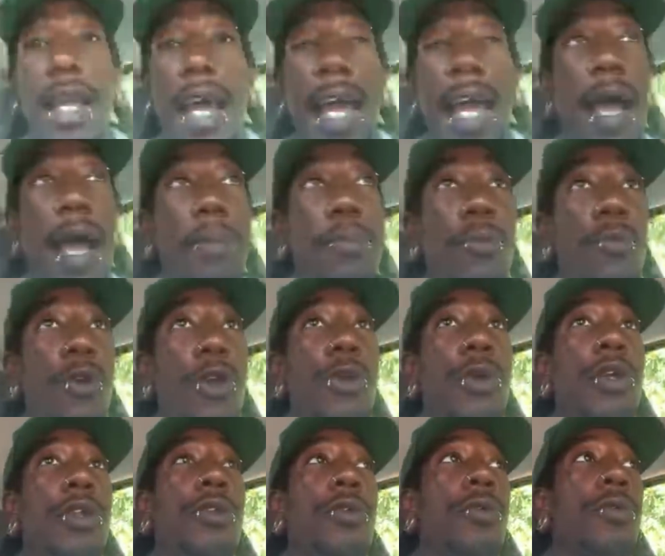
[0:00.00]
an app where
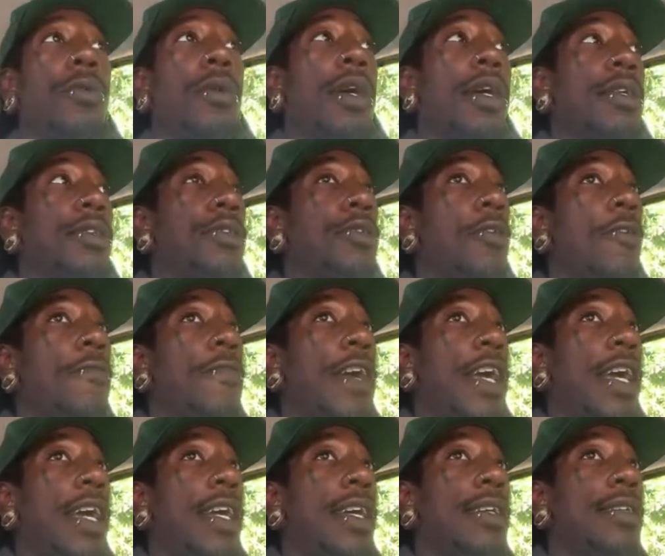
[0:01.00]
you can do uh,
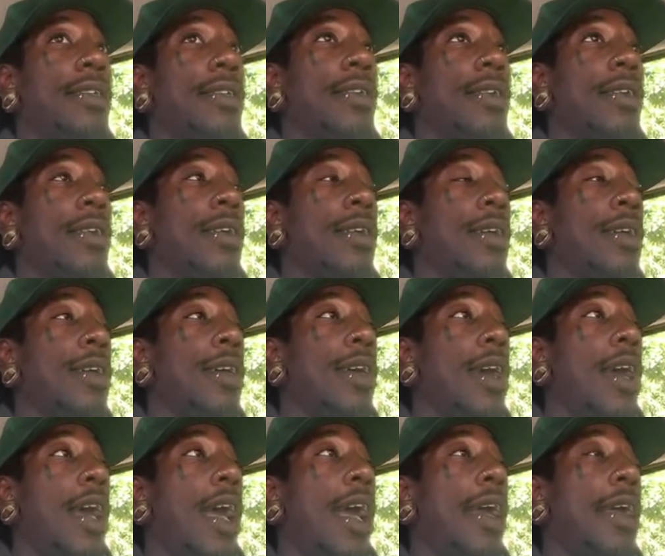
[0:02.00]
surveys
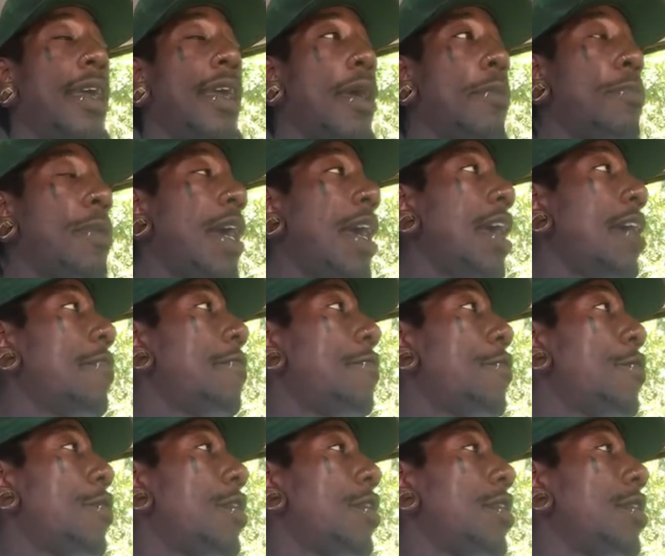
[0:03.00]
and get paid
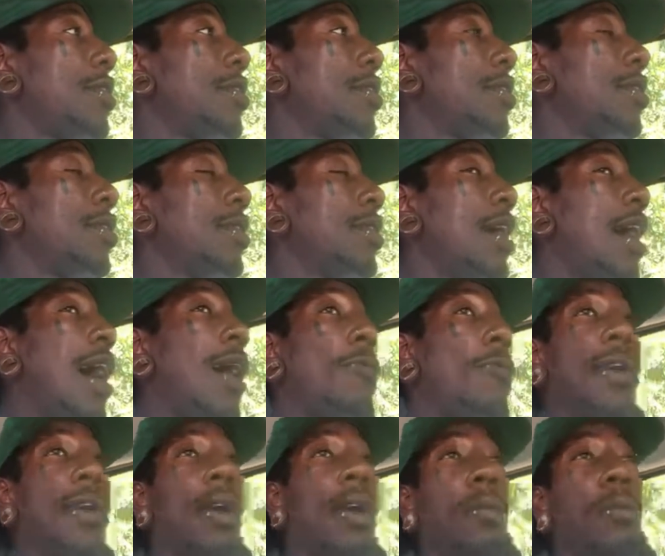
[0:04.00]
for it I
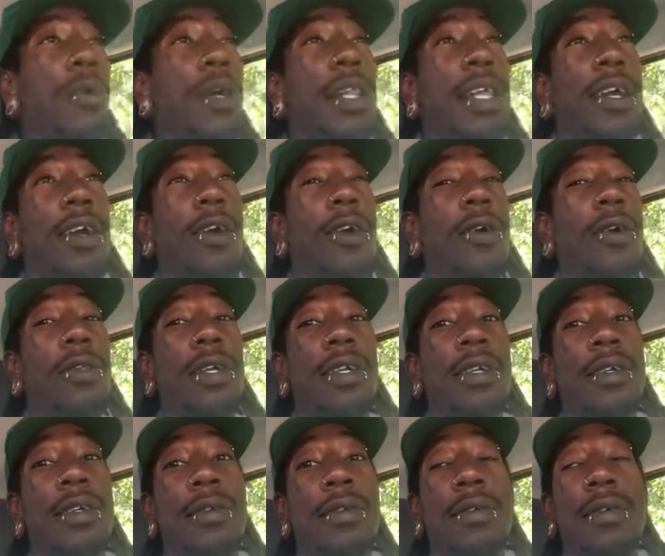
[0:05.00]
wake up really
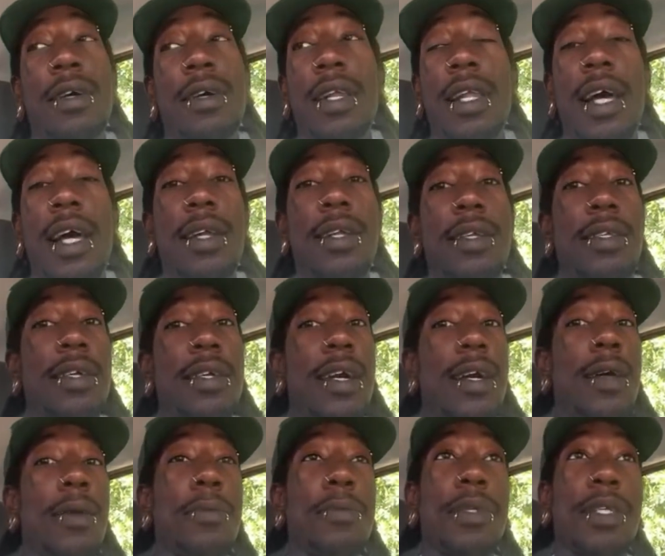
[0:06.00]
early a lot of
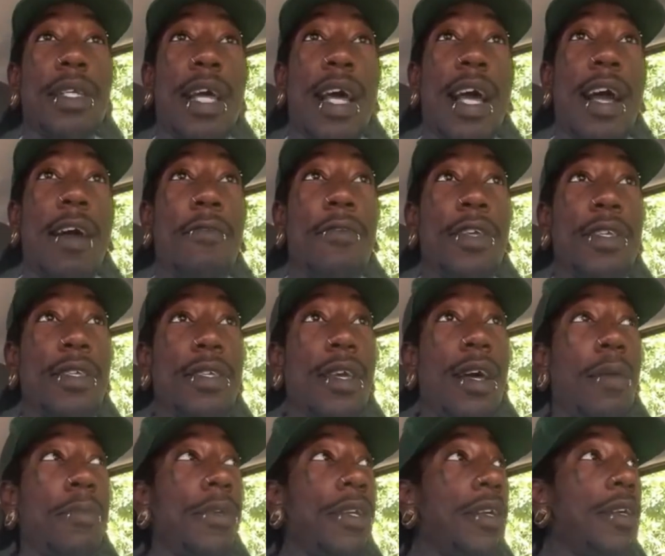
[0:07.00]
times because I have
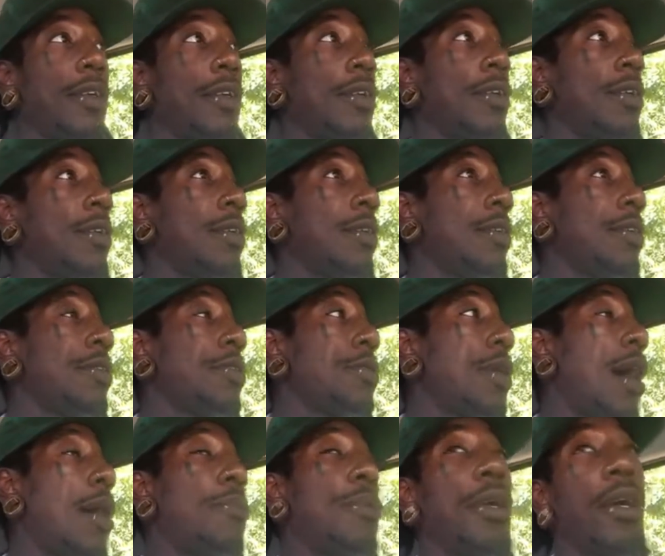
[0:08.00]
insomnia. So
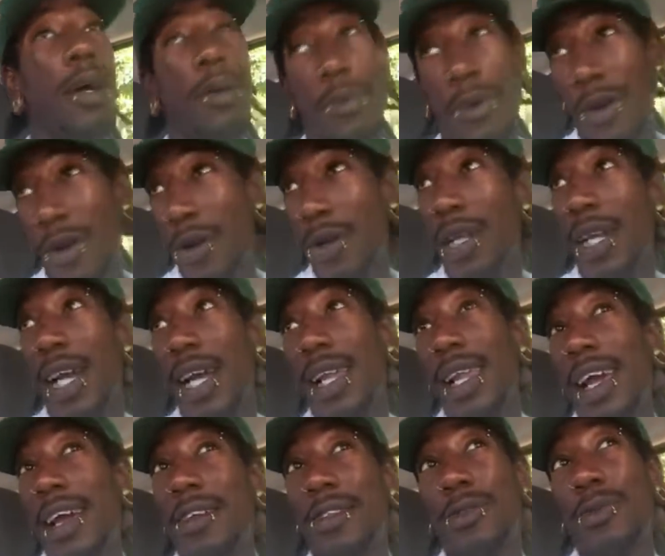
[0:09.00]
I'll be up early at
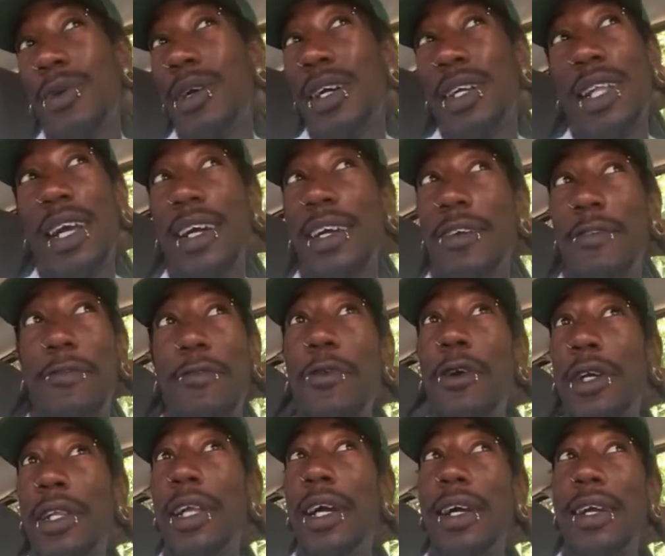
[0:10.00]
like 3 o'clock and 4
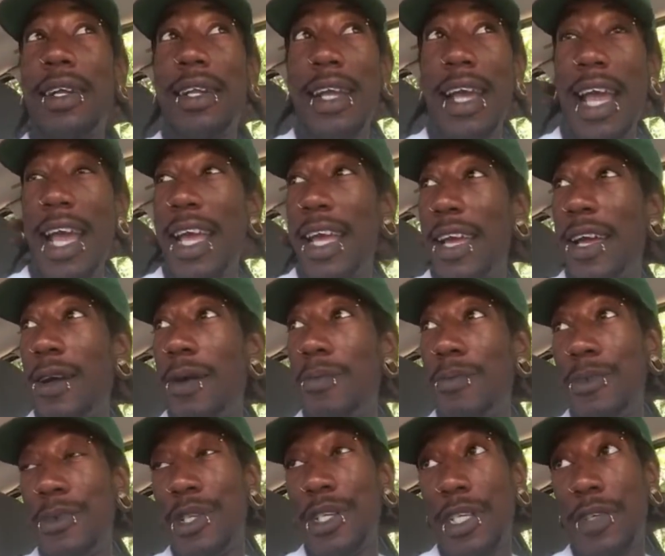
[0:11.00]
o'clock in the a.m.
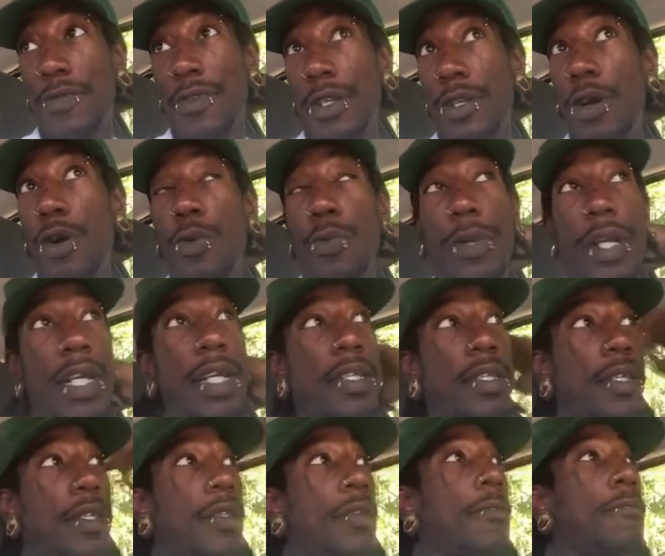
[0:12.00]
just for no
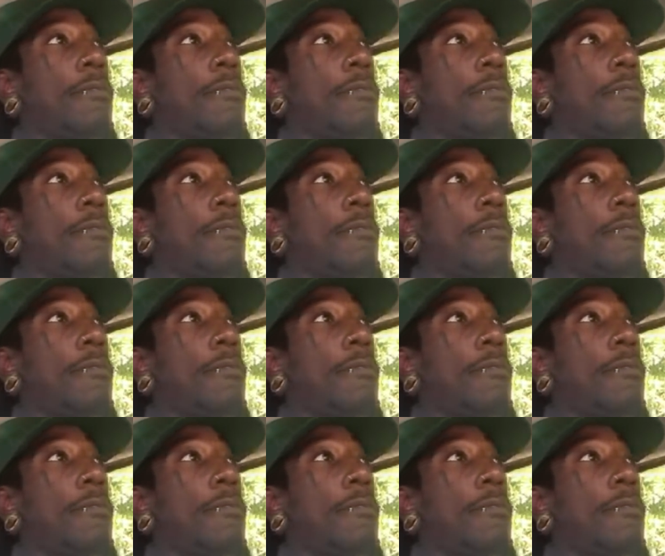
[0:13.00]
reason.